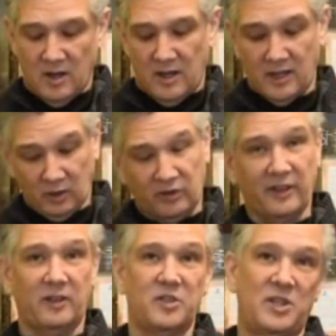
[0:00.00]
It looks
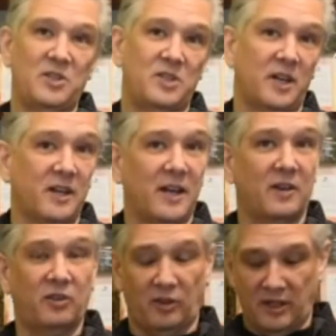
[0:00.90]
like our tea's done now,
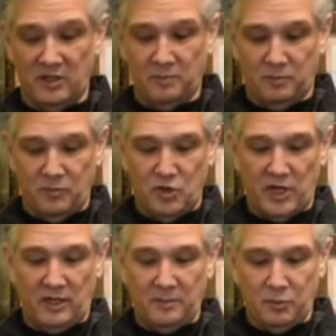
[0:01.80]
so let's
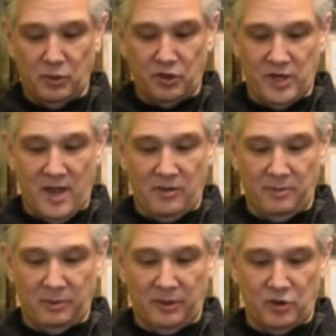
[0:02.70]
gently push down the
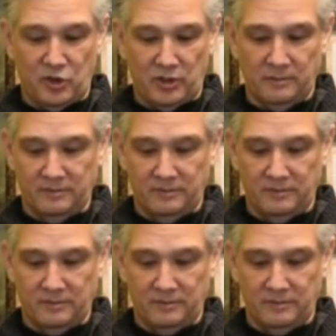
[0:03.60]
plunger